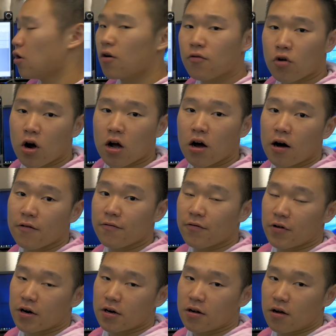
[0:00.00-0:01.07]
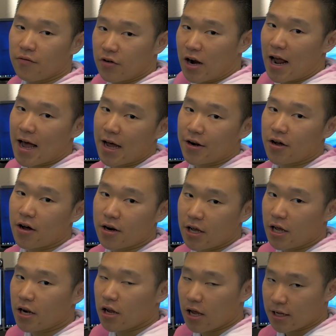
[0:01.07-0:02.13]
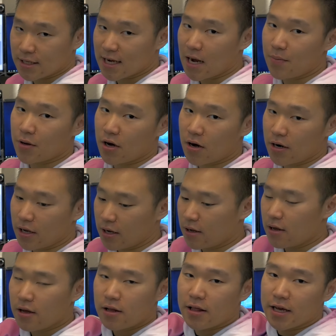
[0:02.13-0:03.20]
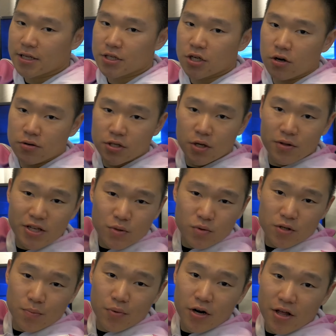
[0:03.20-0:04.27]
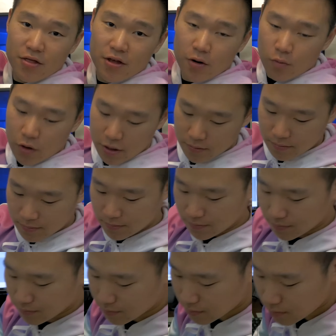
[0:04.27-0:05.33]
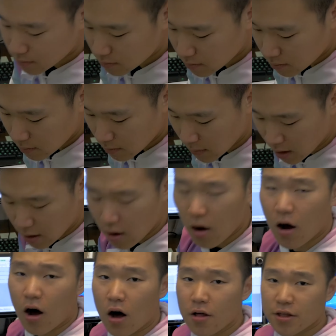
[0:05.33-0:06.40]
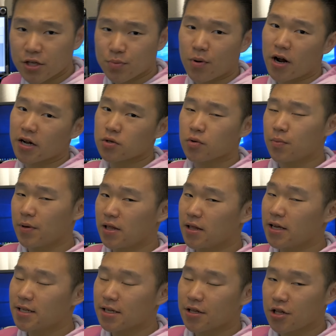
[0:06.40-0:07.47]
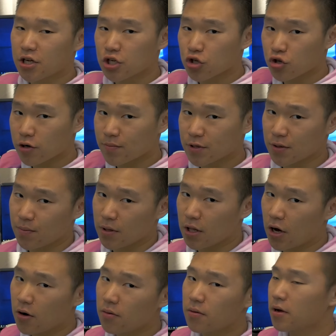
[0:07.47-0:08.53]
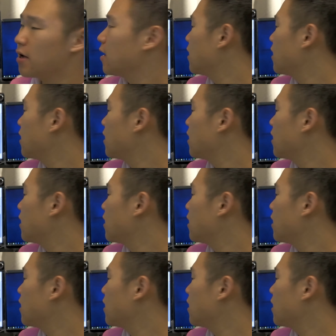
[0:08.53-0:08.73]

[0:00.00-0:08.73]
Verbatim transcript: overall comfort of your hand on it and typing on it like so. So this one's a pretty thin one. All these products will be linked in the description below.